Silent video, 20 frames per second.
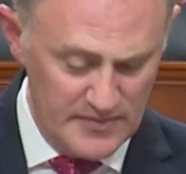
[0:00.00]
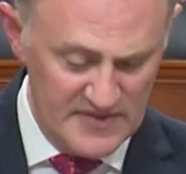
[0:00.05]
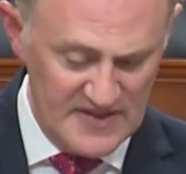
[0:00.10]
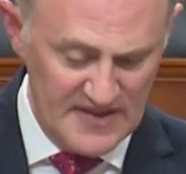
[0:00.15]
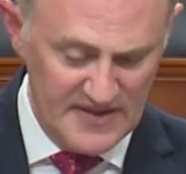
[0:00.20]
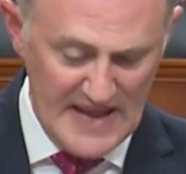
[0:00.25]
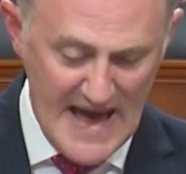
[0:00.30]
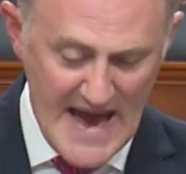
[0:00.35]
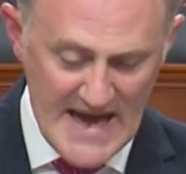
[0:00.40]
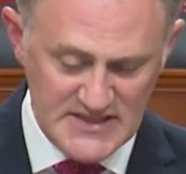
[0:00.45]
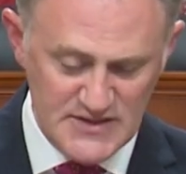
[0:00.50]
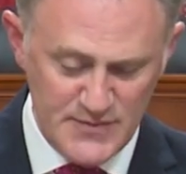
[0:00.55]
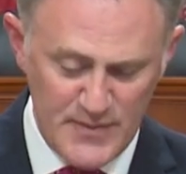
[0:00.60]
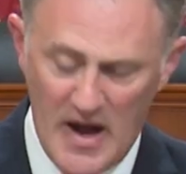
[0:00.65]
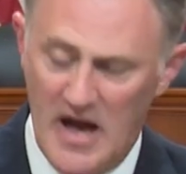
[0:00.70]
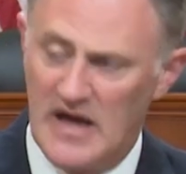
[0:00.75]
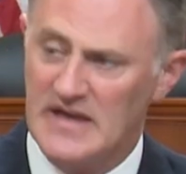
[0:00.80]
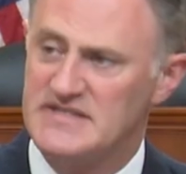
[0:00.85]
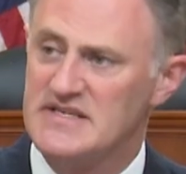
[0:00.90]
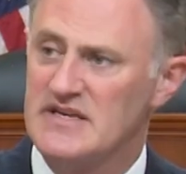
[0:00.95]
the last
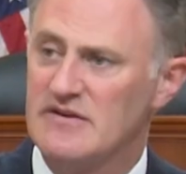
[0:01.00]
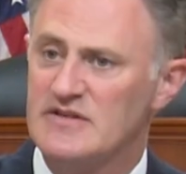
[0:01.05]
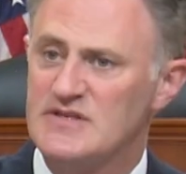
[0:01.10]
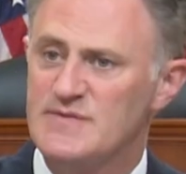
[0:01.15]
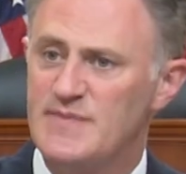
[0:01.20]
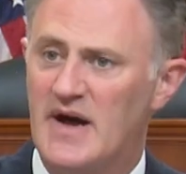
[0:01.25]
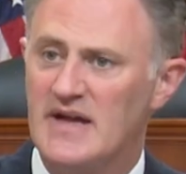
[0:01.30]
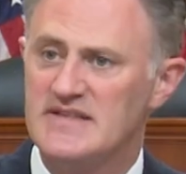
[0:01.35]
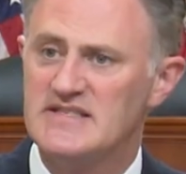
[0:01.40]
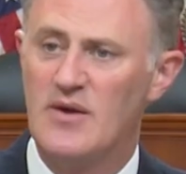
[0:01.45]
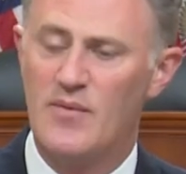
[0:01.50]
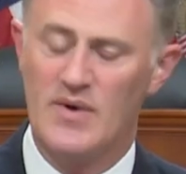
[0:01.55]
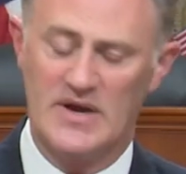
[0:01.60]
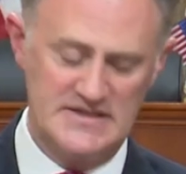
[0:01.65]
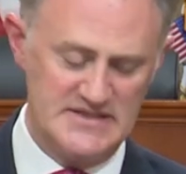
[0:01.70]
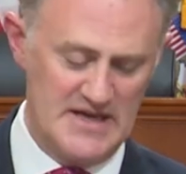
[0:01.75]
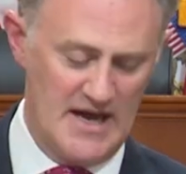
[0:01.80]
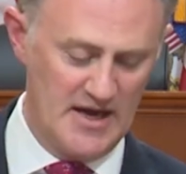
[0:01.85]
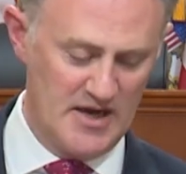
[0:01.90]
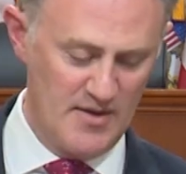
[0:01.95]
policy response I want to
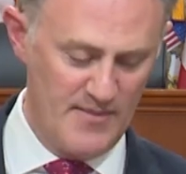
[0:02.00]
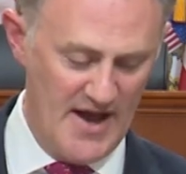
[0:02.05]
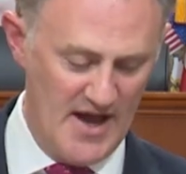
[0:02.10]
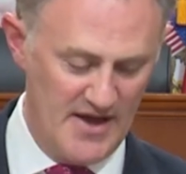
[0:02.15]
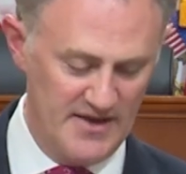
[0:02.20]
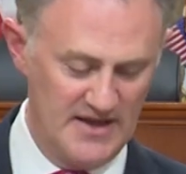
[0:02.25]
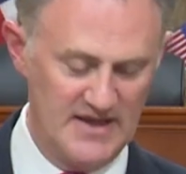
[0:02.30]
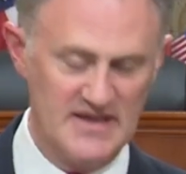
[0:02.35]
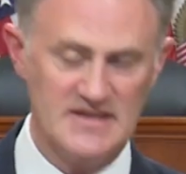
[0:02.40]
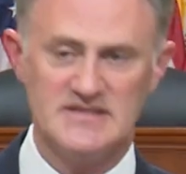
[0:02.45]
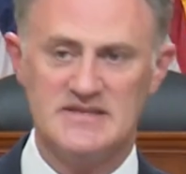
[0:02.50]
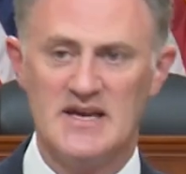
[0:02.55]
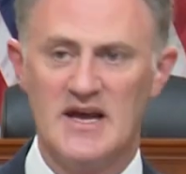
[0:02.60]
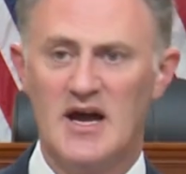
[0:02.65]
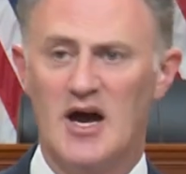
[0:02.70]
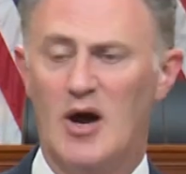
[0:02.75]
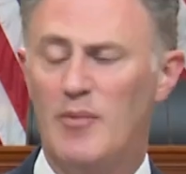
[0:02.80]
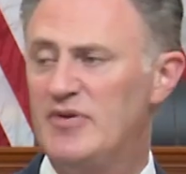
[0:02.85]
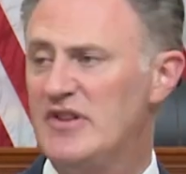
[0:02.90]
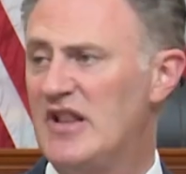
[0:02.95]
talk about is
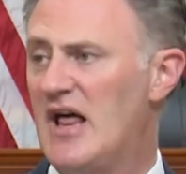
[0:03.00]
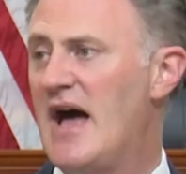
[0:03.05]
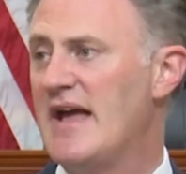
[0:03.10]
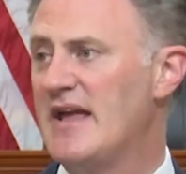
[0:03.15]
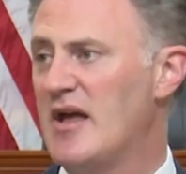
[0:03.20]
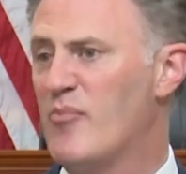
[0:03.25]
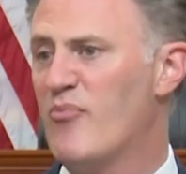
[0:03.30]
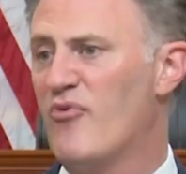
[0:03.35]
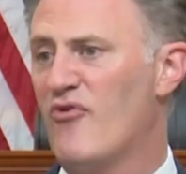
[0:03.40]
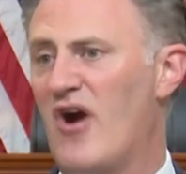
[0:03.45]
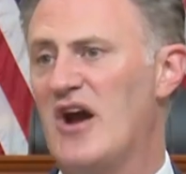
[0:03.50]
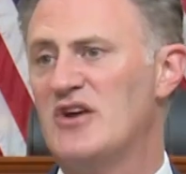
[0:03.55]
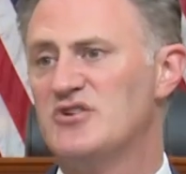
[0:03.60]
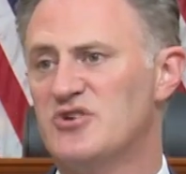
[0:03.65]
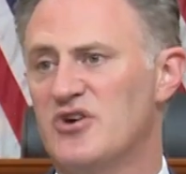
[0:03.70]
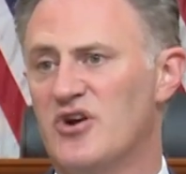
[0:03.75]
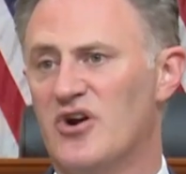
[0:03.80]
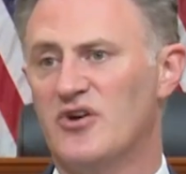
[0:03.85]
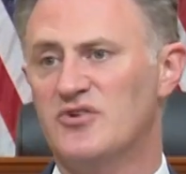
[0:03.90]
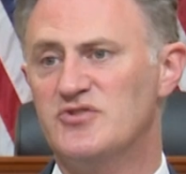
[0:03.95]
applying
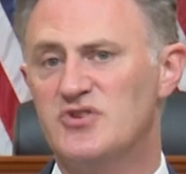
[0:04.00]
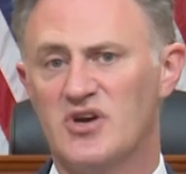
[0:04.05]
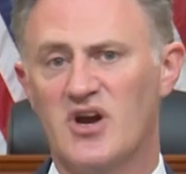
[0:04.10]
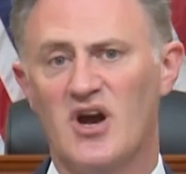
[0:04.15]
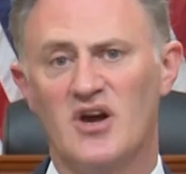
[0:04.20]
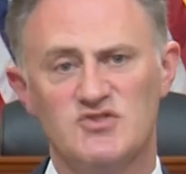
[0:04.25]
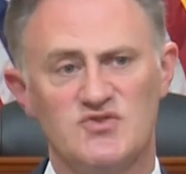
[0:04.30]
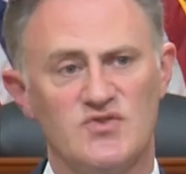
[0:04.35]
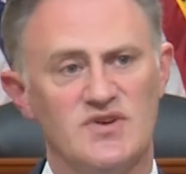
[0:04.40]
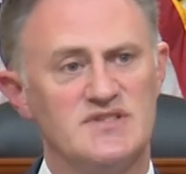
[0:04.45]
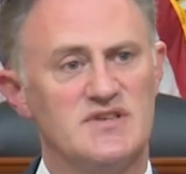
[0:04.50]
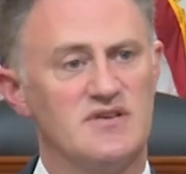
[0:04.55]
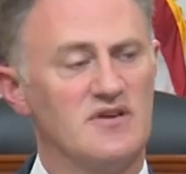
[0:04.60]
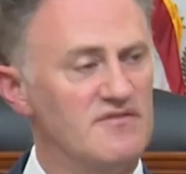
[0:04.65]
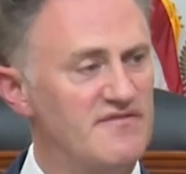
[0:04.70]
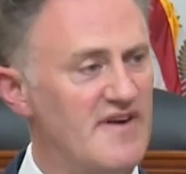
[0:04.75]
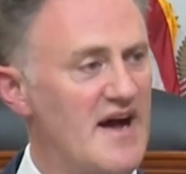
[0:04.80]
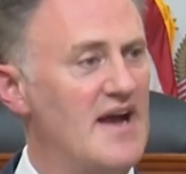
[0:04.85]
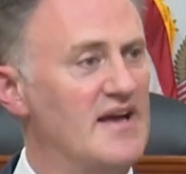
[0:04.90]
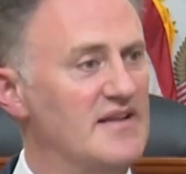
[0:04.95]
pressure to countries that are
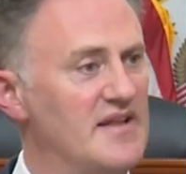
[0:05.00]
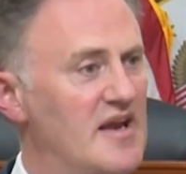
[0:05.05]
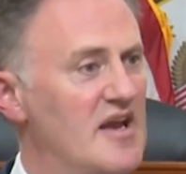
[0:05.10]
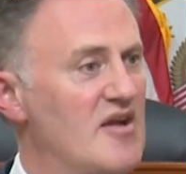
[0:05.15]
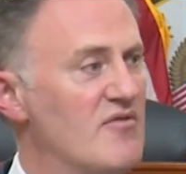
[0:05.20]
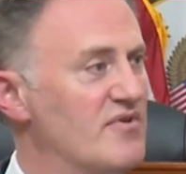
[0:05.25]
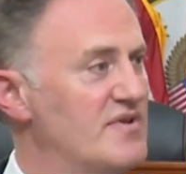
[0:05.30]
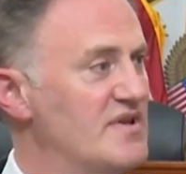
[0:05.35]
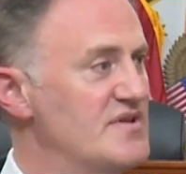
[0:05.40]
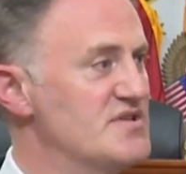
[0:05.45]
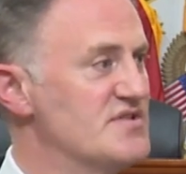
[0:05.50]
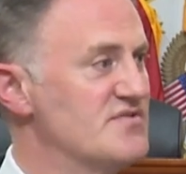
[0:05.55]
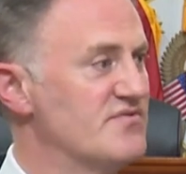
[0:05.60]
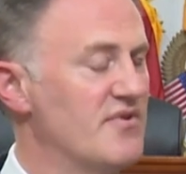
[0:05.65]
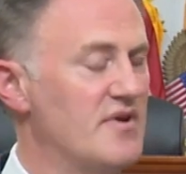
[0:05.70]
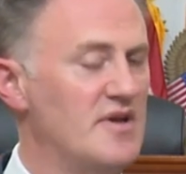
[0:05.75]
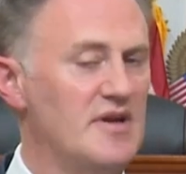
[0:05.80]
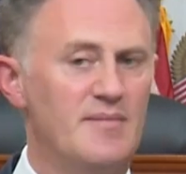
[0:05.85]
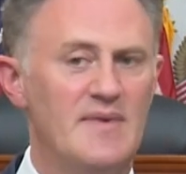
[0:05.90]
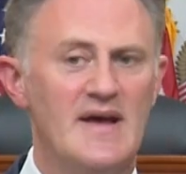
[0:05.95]
violating religious
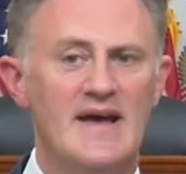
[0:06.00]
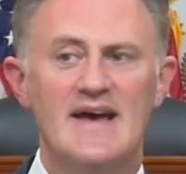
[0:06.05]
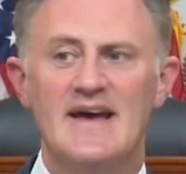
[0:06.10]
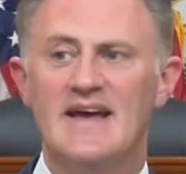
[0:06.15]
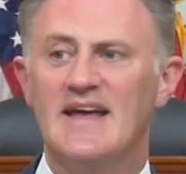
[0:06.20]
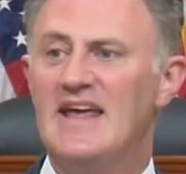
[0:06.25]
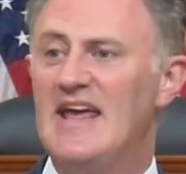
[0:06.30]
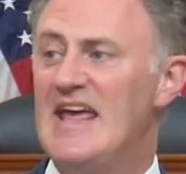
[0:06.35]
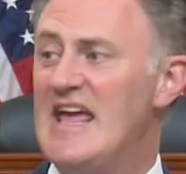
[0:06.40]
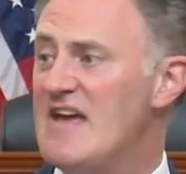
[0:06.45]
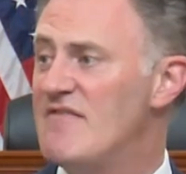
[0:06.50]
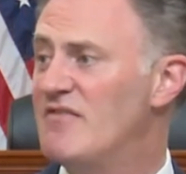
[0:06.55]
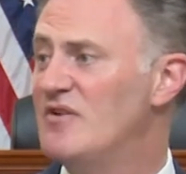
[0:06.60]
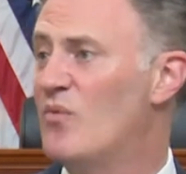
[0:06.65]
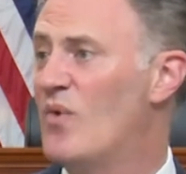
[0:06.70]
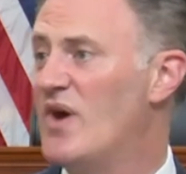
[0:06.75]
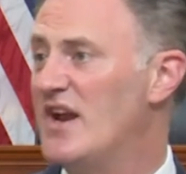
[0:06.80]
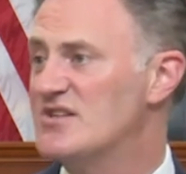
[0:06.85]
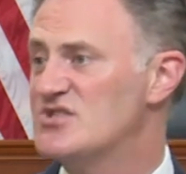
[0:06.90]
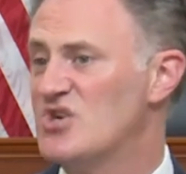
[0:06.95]
freedom,
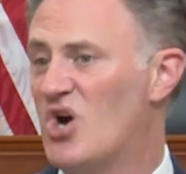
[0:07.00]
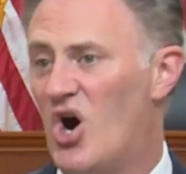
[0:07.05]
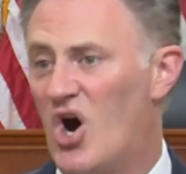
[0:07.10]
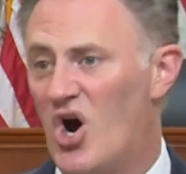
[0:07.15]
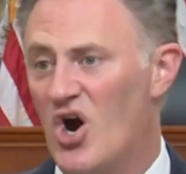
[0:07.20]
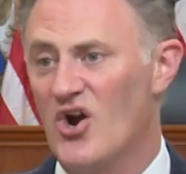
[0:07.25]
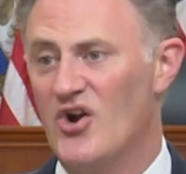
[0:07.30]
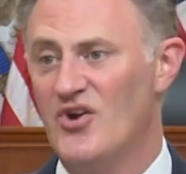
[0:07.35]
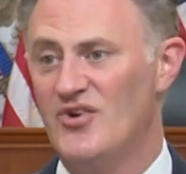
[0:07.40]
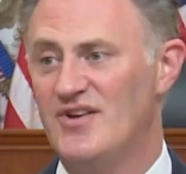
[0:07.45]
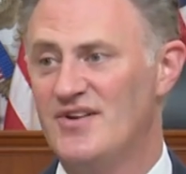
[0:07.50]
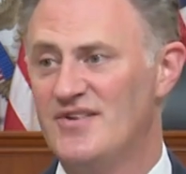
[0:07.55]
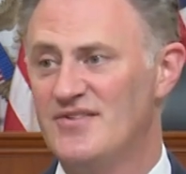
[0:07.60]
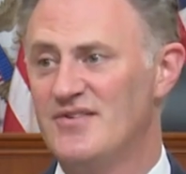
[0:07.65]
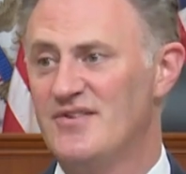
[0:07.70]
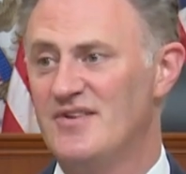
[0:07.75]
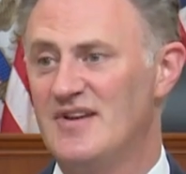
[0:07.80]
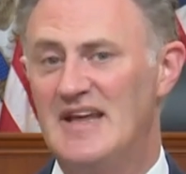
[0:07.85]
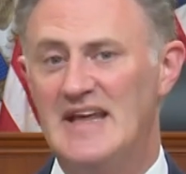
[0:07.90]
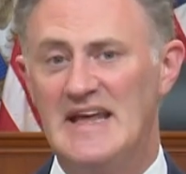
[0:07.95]
even when it's hard,
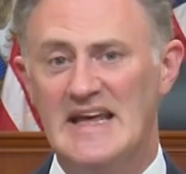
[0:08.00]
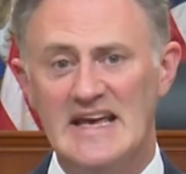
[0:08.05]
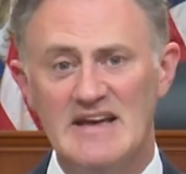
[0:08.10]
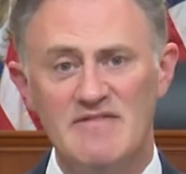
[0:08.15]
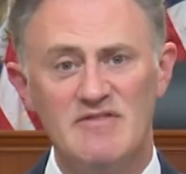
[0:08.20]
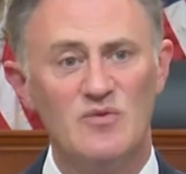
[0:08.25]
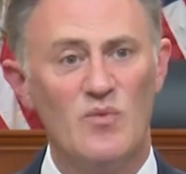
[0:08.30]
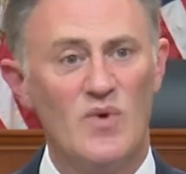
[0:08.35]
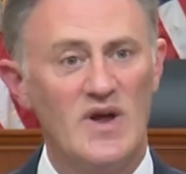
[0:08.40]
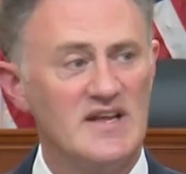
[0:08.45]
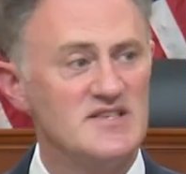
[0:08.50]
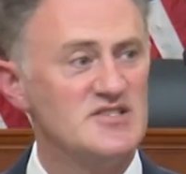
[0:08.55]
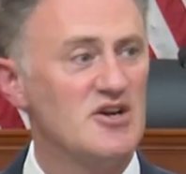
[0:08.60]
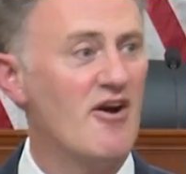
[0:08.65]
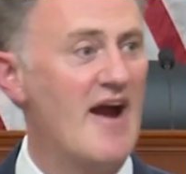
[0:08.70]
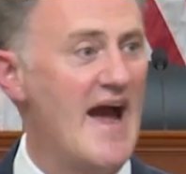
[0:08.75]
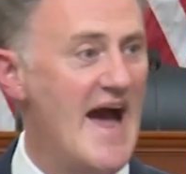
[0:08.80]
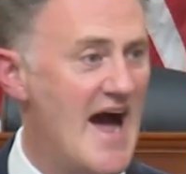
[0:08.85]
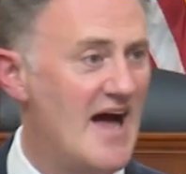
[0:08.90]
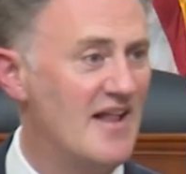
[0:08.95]
even when it's
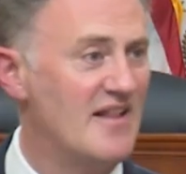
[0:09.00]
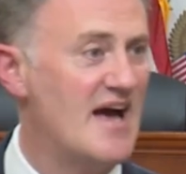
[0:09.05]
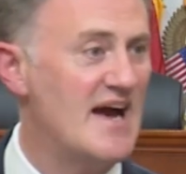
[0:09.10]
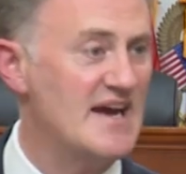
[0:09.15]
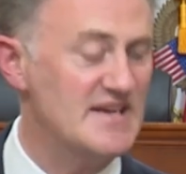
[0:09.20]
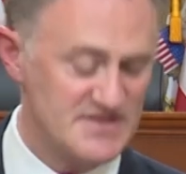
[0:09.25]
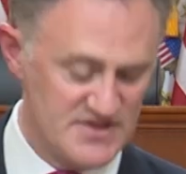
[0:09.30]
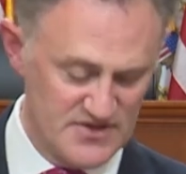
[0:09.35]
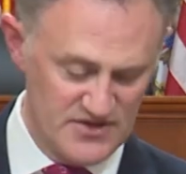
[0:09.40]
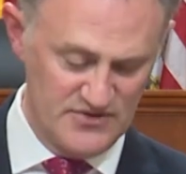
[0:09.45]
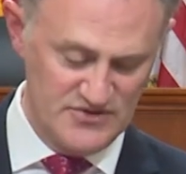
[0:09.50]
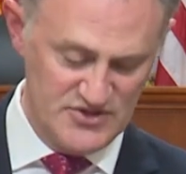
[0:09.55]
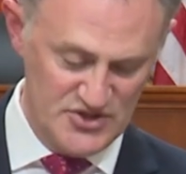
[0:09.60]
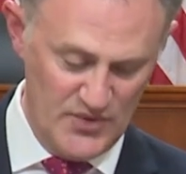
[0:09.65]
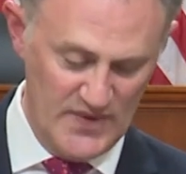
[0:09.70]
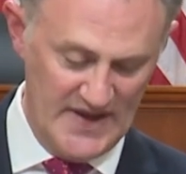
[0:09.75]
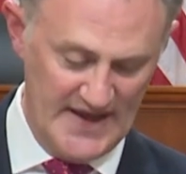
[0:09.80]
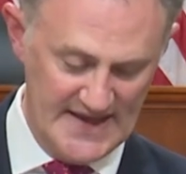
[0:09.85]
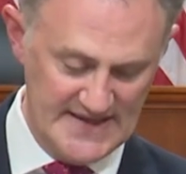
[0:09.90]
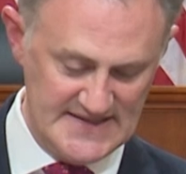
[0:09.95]
our allies that are
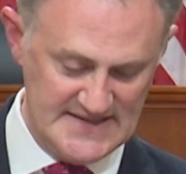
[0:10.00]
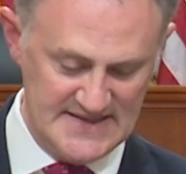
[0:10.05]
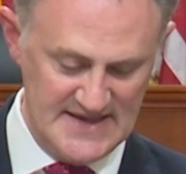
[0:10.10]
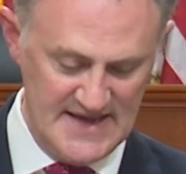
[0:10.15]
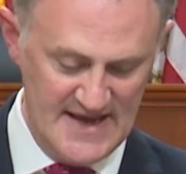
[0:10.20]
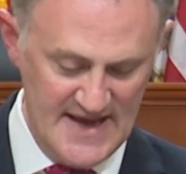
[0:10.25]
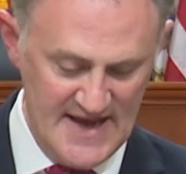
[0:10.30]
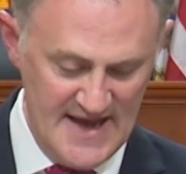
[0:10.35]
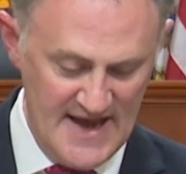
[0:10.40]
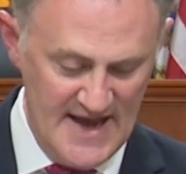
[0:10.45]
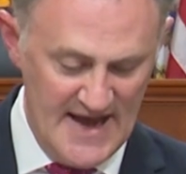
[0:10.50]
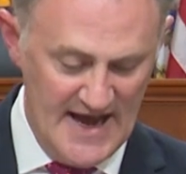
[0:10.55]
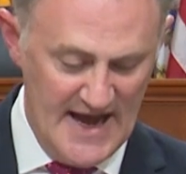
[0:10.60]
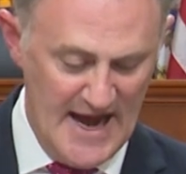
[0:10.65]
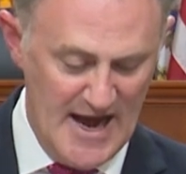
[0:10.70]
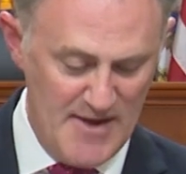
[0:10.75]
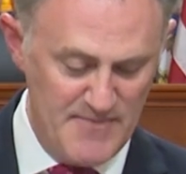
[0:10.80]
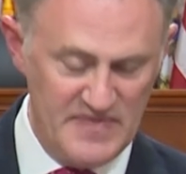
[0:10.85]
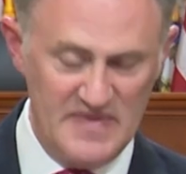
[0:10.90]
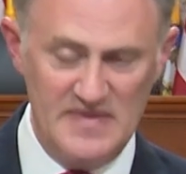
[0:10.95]
doing
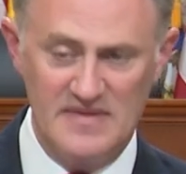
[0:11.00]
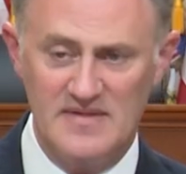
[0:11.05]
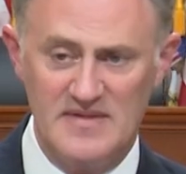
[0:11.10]
it.